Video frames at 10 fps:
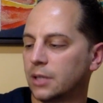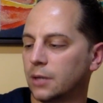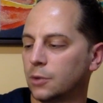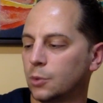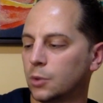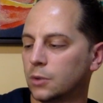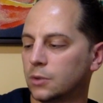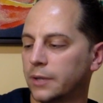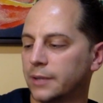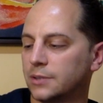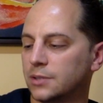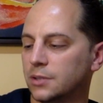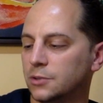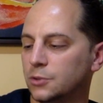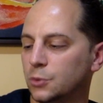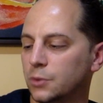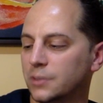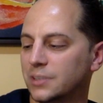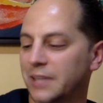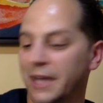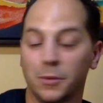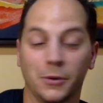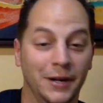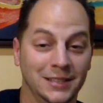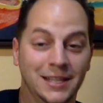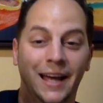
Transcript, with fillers: underworld dance to the tune of his gamma rays.